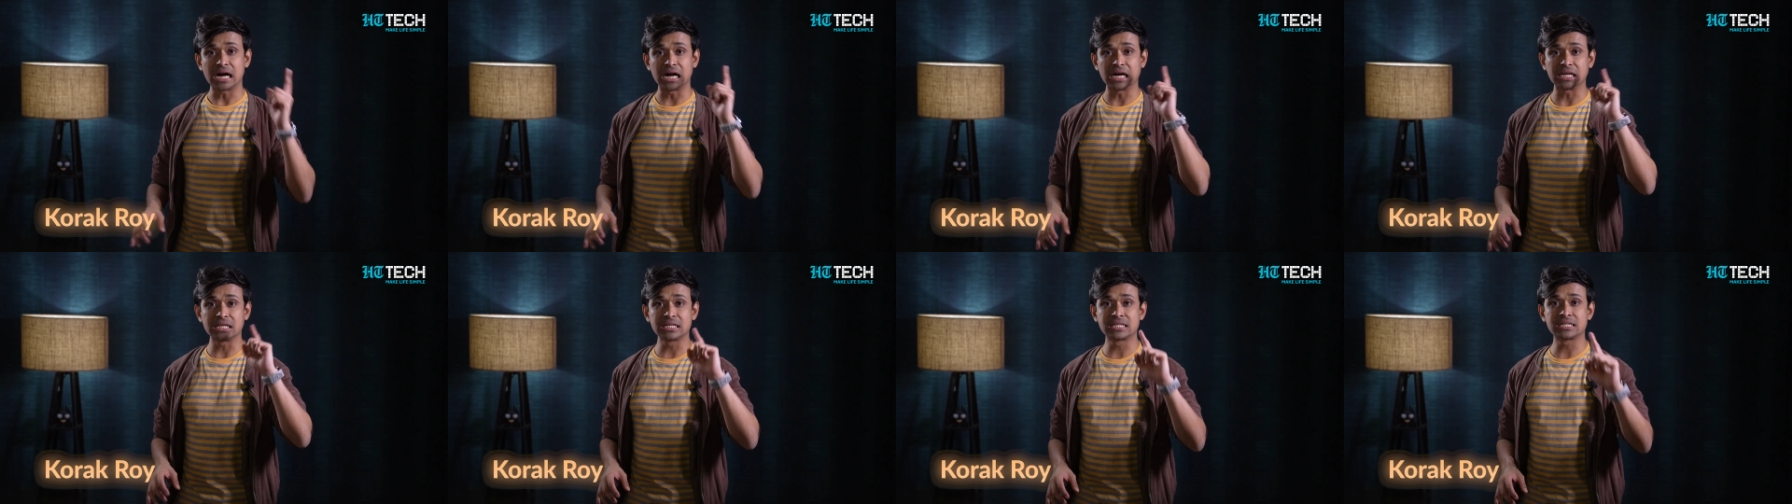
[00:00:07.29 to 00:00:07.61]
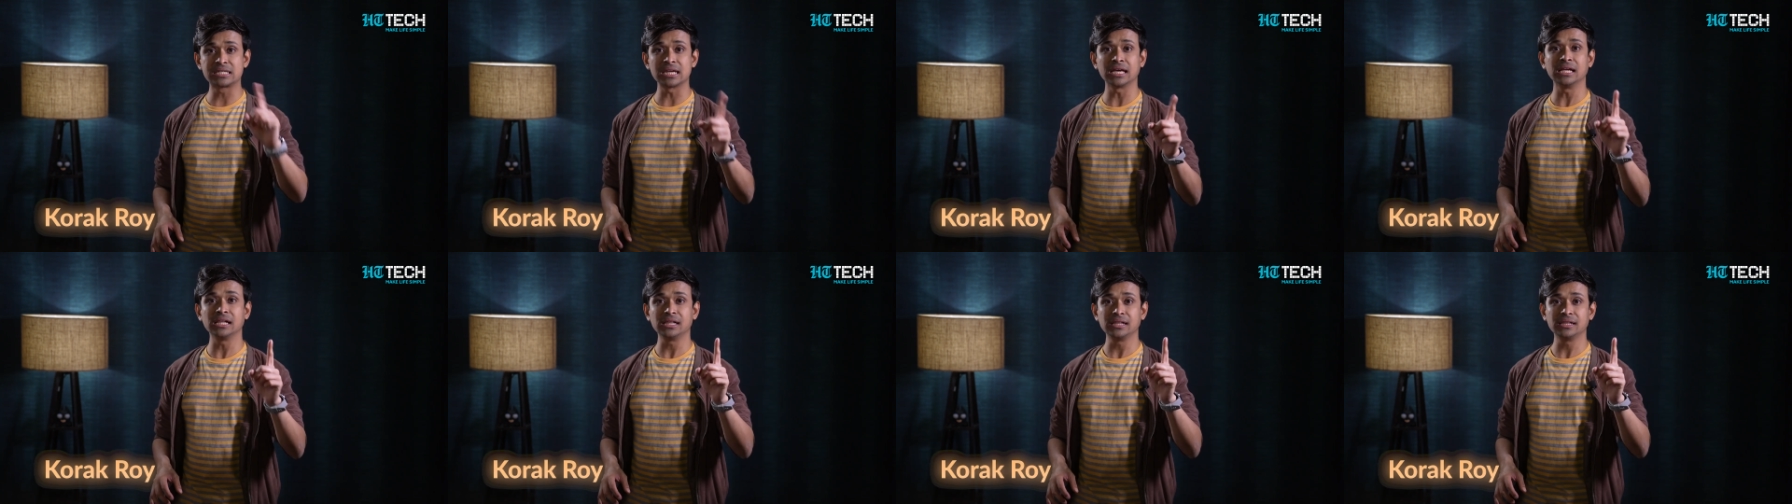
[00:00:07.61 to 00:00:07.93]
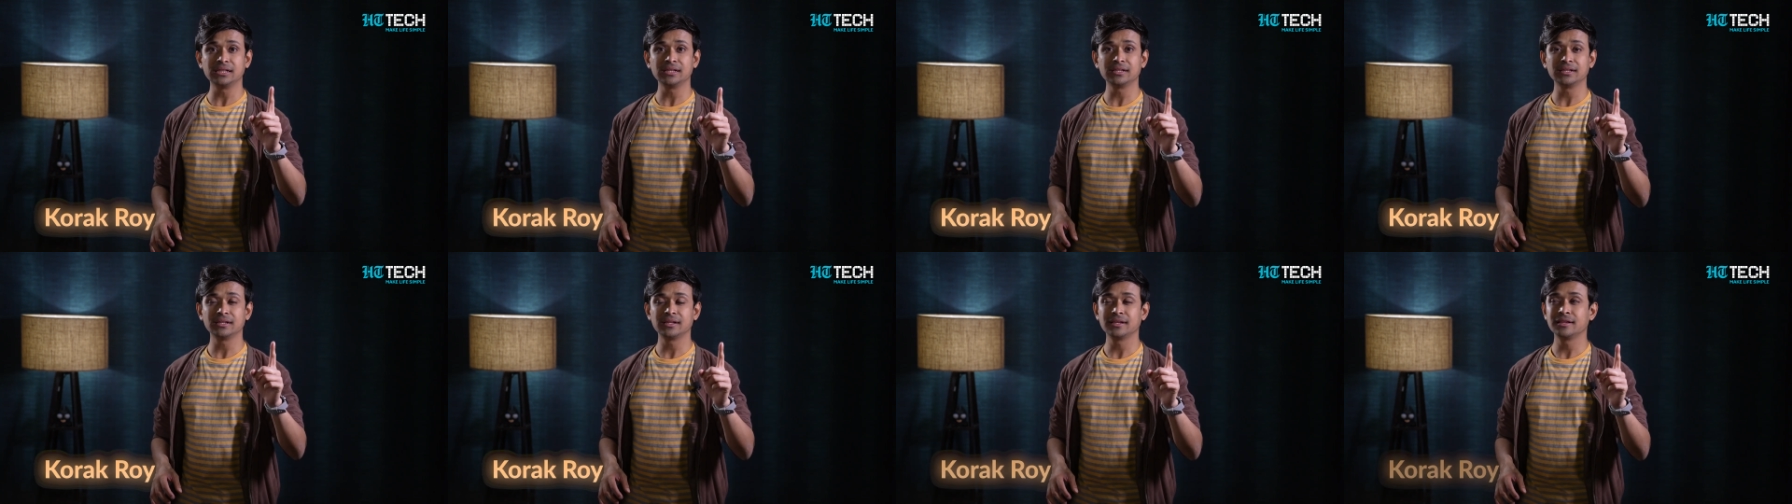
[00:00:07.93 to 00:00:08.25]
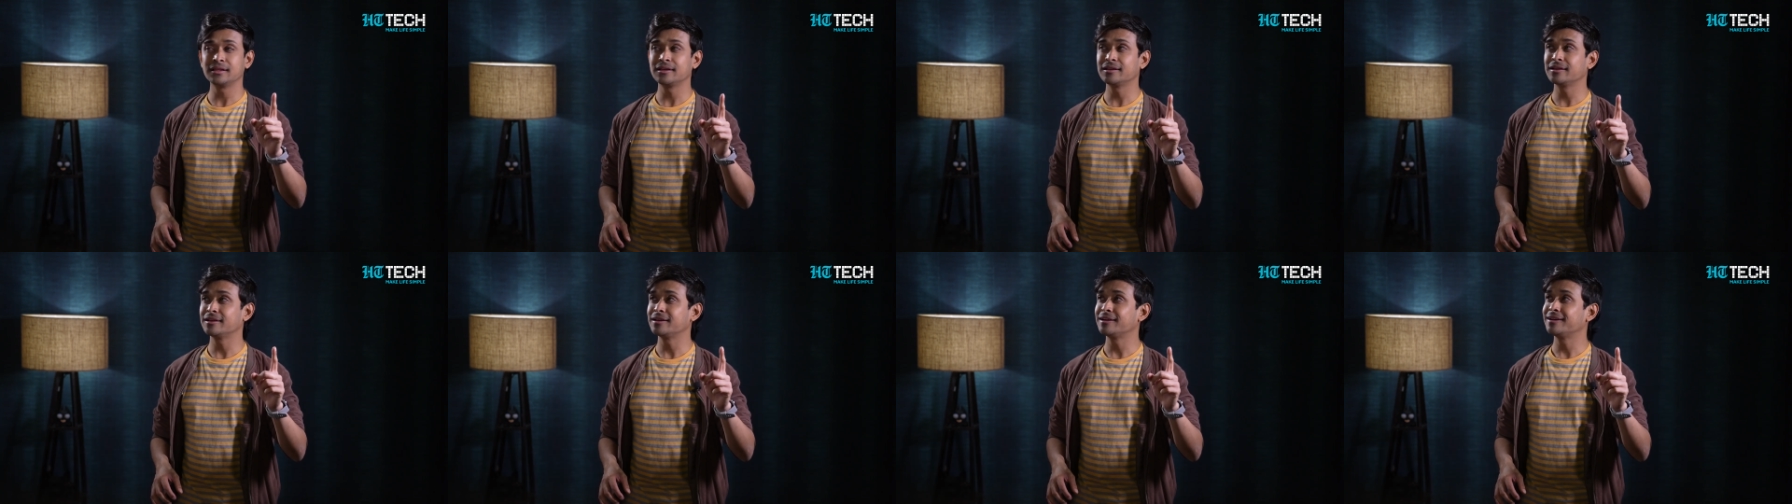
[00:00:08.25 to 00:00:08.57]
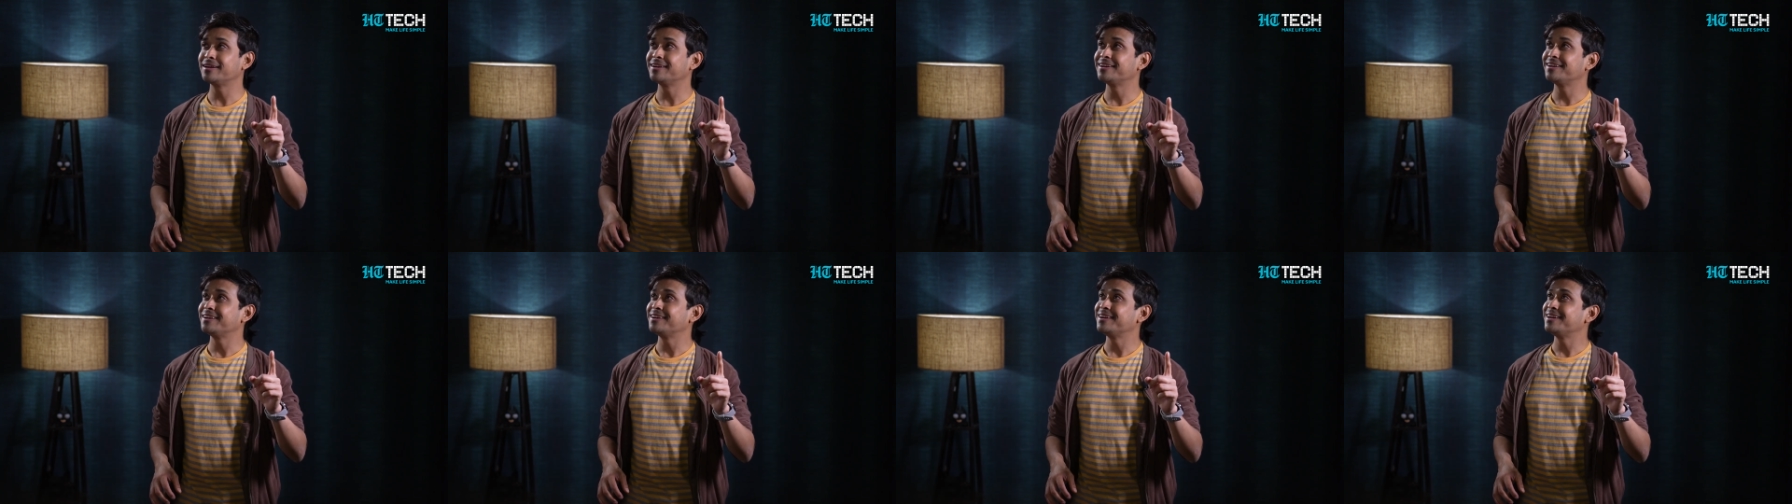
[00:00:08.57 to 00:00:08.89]
Until
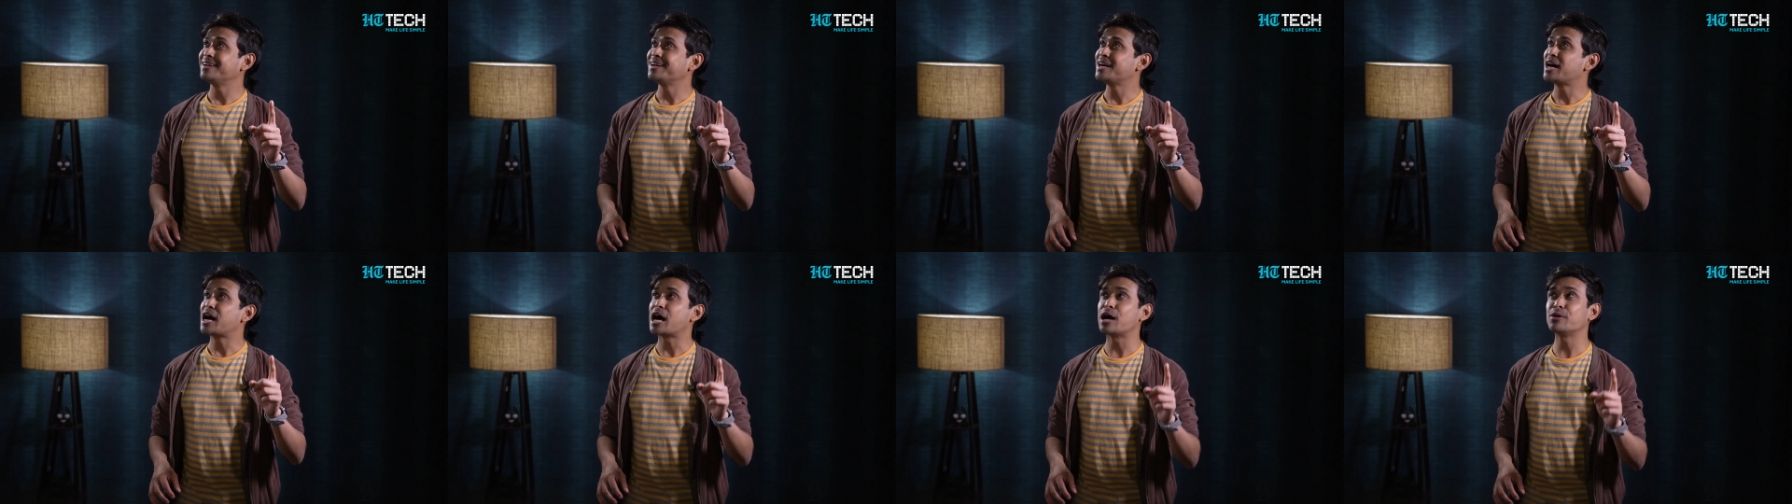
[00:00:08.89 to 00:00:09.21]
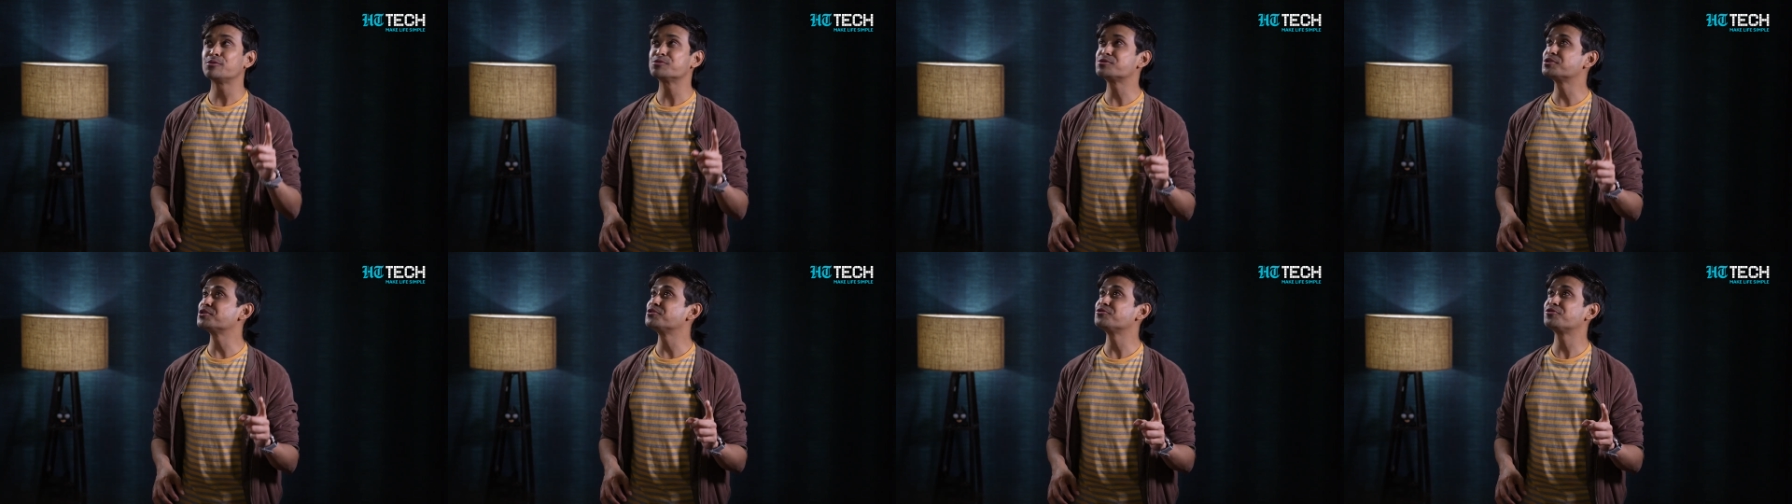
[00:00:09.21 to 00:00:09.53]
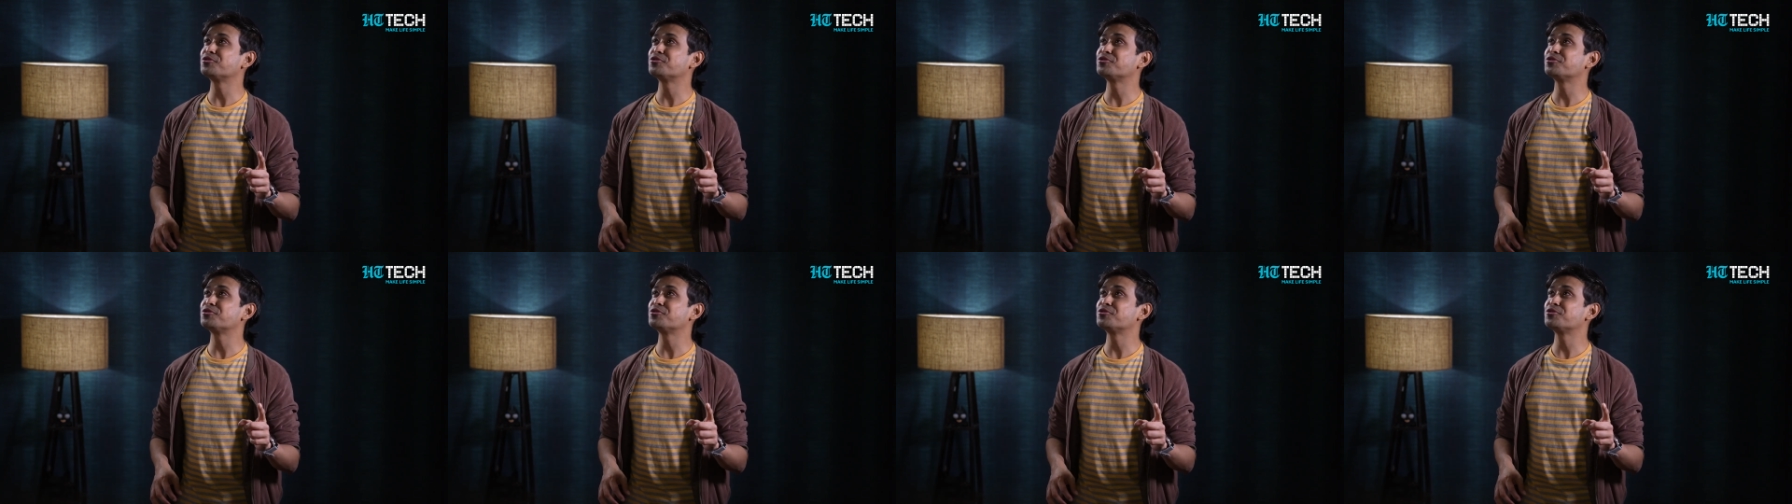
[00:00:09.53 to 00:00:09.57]
I was